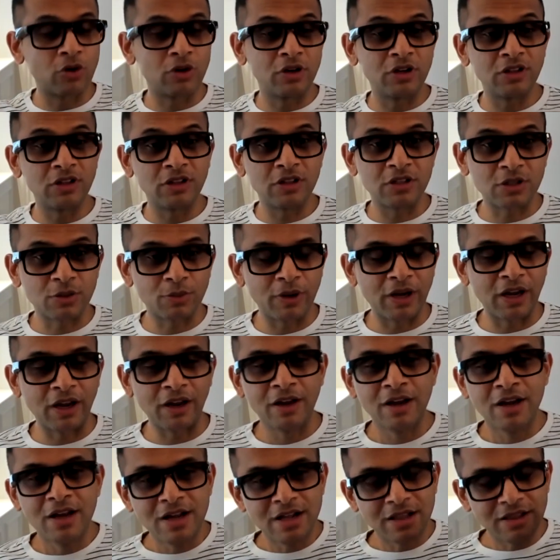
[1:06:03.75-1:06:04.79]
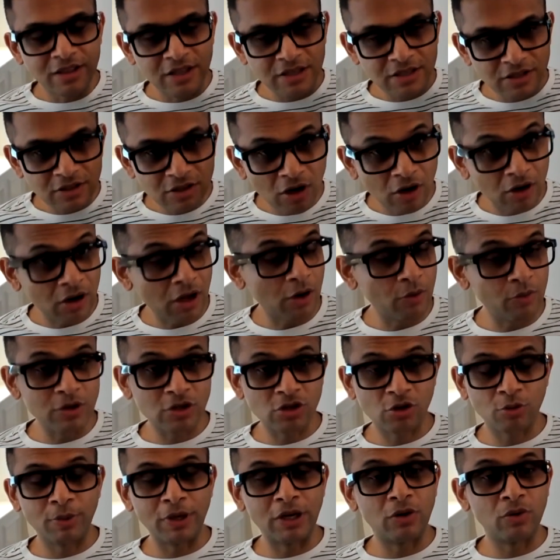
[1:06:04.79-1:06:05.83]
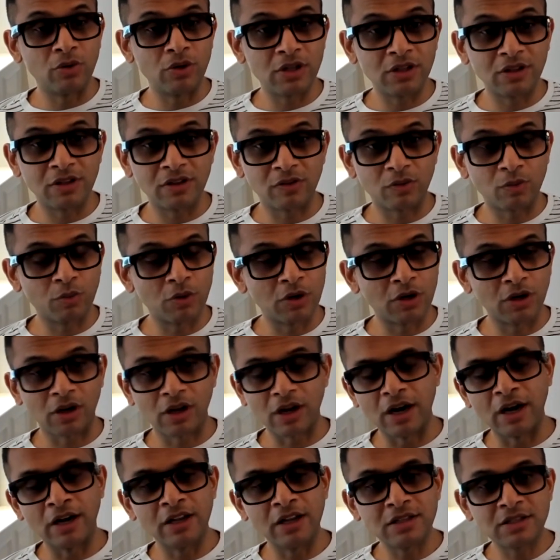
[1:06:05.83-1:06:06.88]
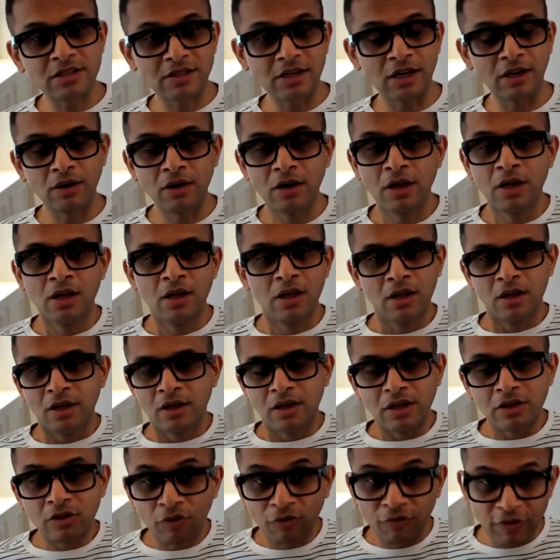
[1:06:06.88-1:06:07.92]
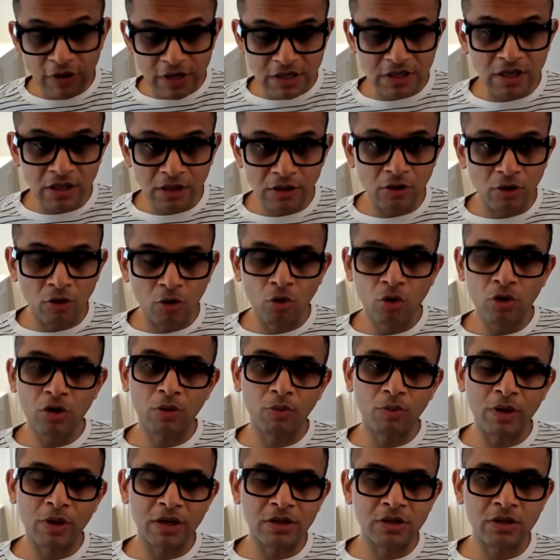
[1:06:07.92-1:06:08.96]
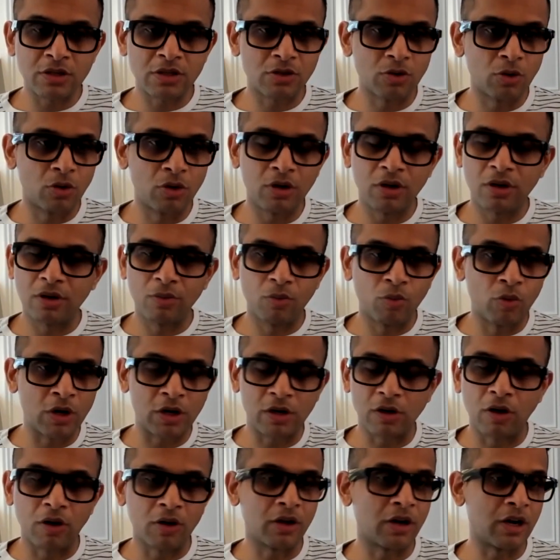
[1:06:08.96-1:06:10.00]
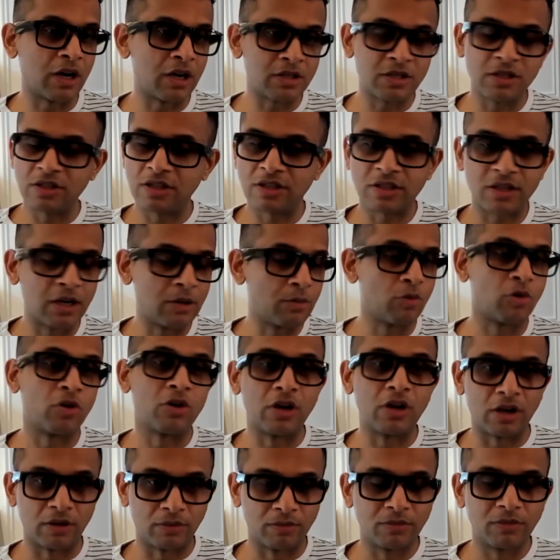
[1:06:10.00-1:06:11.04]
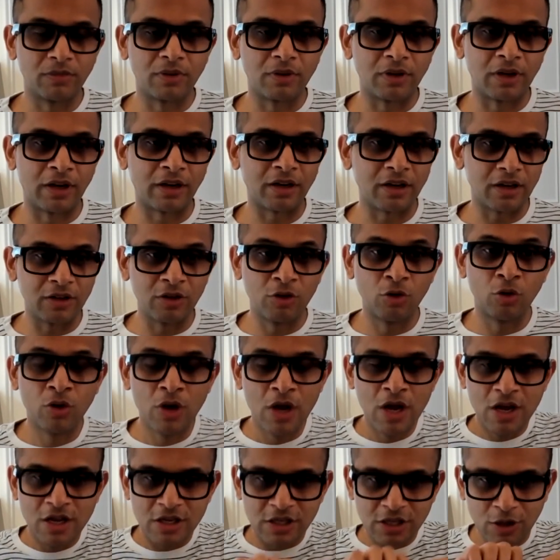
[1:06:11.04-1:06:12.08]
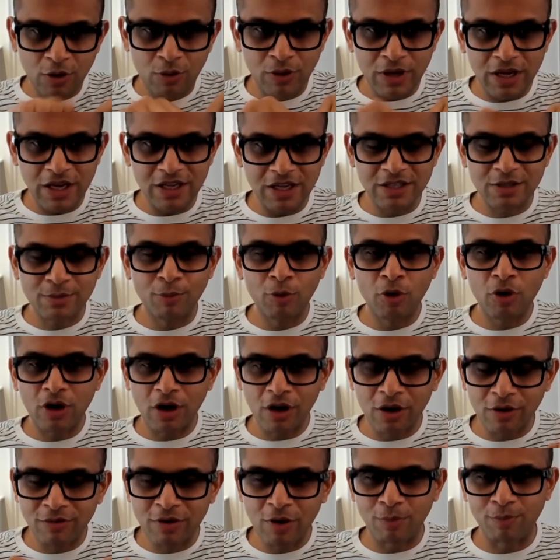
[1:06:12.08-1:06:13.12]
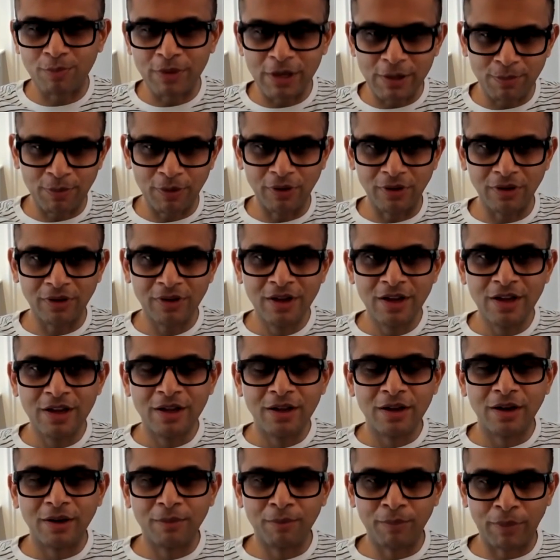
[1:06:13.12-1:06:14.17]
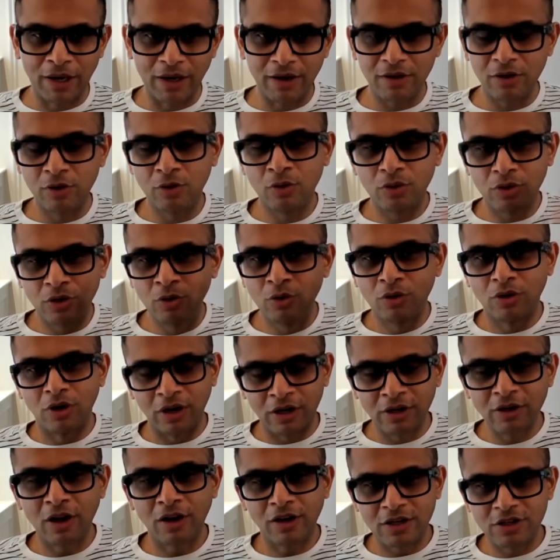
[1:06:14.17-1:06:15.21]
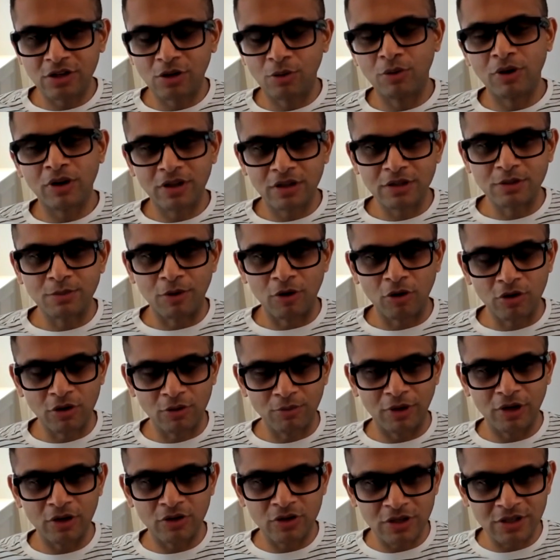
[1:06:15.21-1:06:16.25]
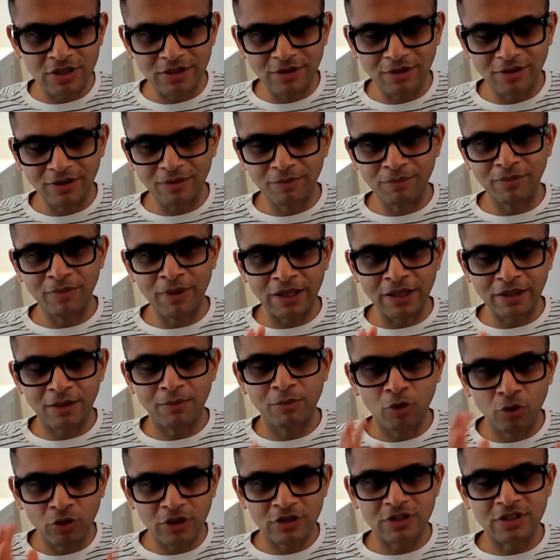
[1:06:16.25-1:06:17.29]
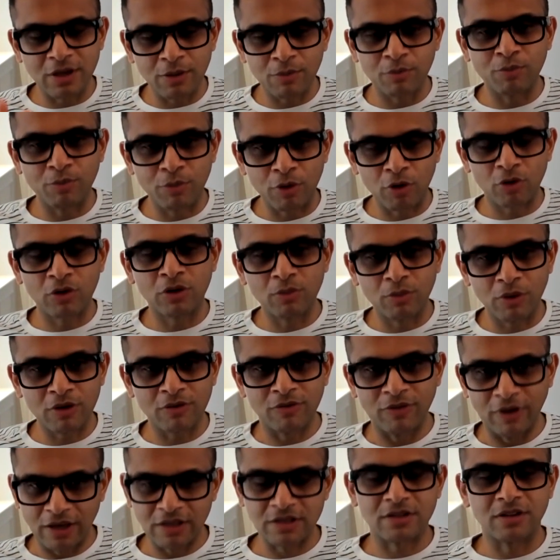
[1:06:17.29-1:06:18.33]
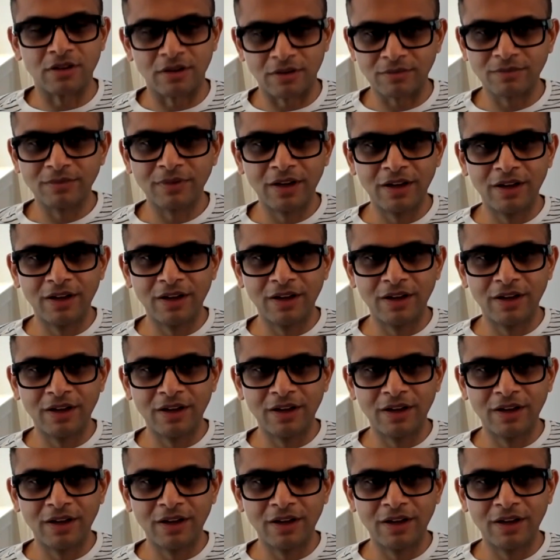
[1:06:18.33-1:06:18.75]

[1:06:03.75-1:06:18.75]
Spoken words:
broken in this way. This is not how we should be doing this work. And instead, is fixing the root. We are just told work longer hours and just get more done. Like you squeeze more out of your people by you acknowledge your work is broken, but you just make them do the same broken work faster.